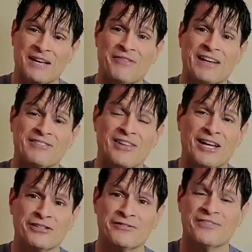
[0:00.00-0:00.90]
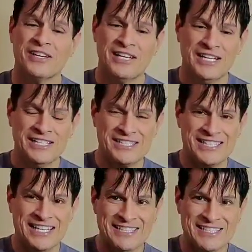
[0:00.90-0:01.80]
I've had a lot of
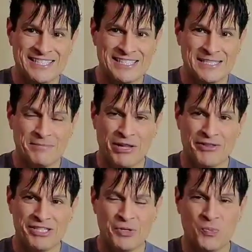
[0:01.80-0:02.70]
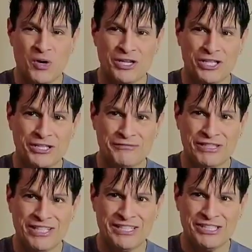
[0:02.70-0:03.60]
intense 6-month to 1-year
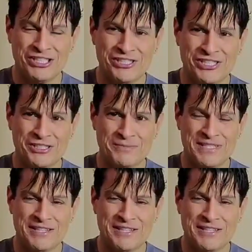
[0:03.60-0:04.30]
relationships.